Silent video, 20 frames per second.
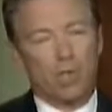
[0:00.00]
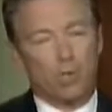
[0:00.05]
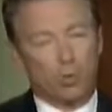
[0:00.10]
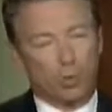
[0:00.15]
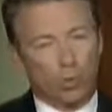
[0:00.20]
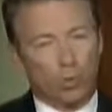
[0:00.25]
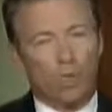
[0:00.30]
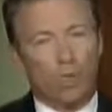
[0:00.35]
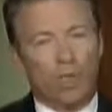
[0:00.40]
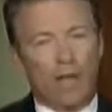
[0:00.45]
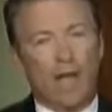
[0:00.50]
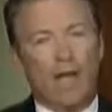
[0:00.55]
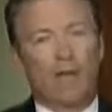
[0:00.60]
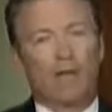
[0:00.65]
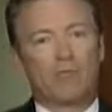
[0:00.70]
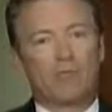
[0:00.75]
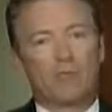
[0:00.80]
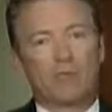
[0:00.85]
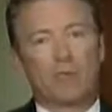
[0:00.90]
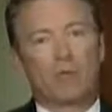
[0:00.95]
We're going to
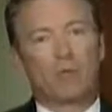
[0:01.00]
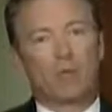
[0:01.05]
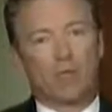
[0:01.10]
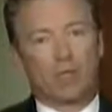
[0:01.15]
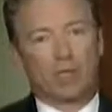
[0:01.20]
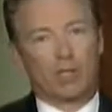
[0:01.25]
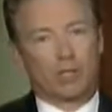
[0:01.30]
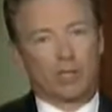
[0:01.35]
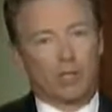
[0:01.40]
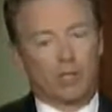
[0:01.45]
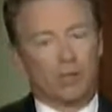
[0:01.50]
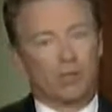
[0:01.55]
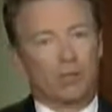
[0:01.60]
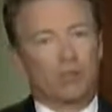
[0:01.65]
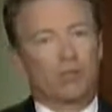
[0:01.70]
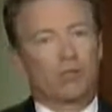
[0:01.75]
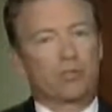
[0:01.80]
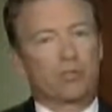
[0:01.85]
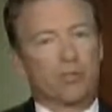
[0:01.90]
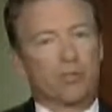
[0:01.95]
have some regulation.
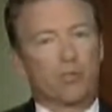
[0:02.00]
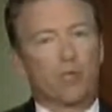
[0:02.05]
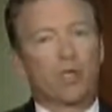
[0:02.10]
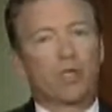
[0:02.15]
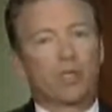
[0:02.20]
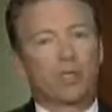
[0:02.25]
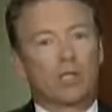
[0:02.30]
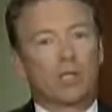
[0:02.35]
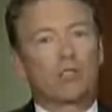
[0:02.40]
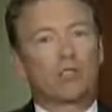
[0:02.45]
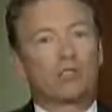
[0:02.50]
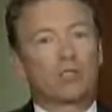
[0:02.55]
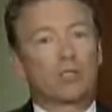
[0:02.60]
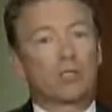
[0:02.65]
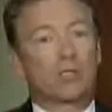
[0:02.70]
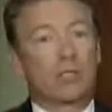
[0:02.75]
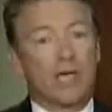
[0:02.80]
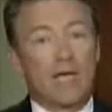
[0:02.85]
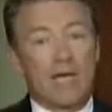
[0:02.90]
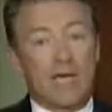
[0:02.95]
Some regulation